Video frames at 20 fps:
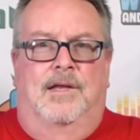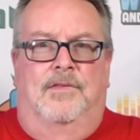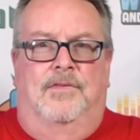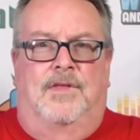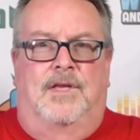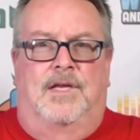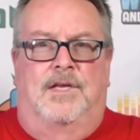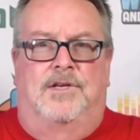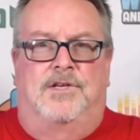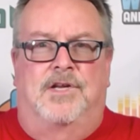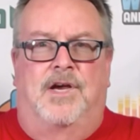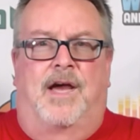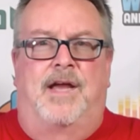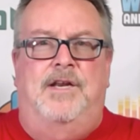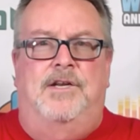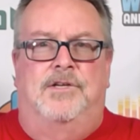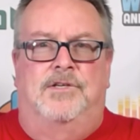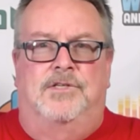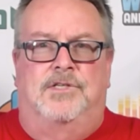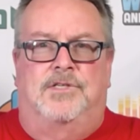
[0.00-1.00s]
The
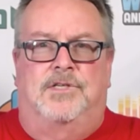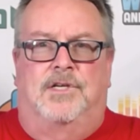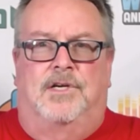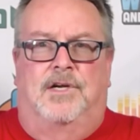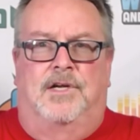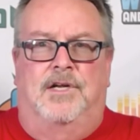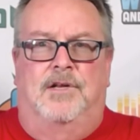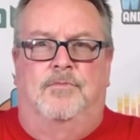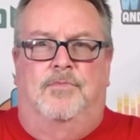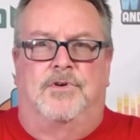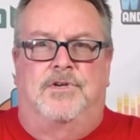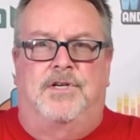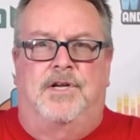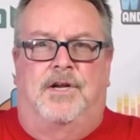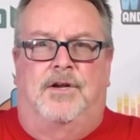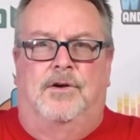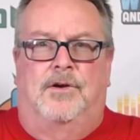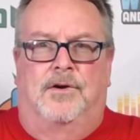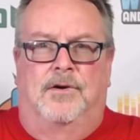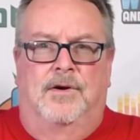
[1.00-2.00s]
Titans, in
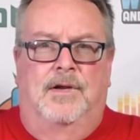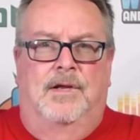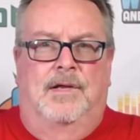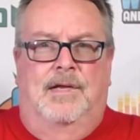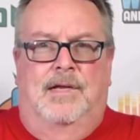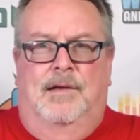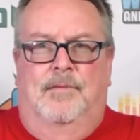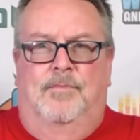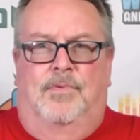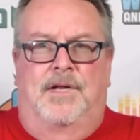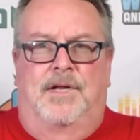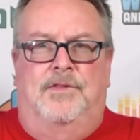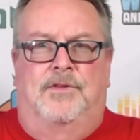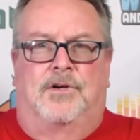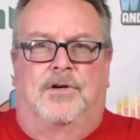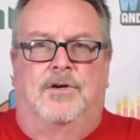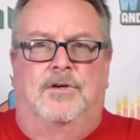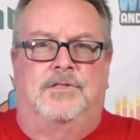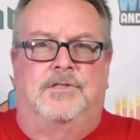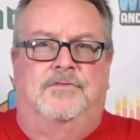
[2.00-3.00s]
particular, played the
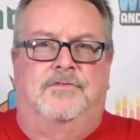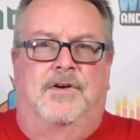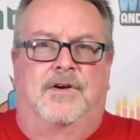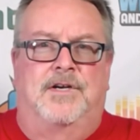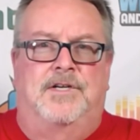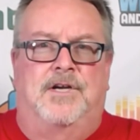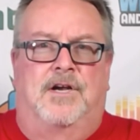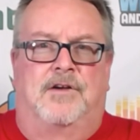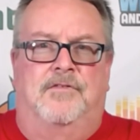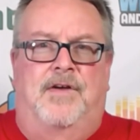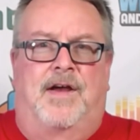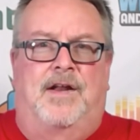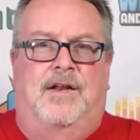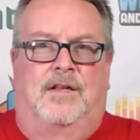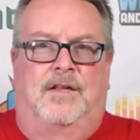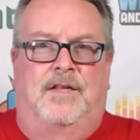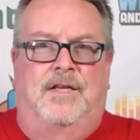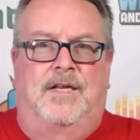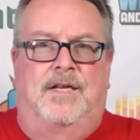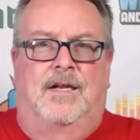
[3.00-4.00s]
Colts very tough, had a
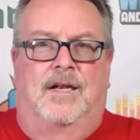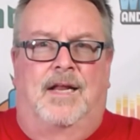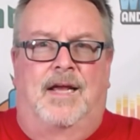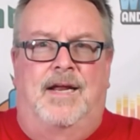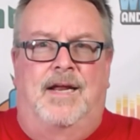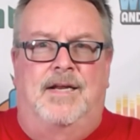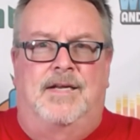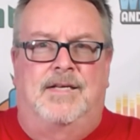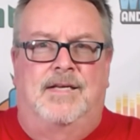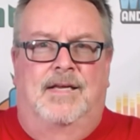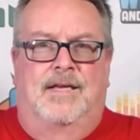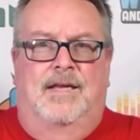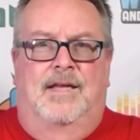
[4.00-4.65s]
lead late.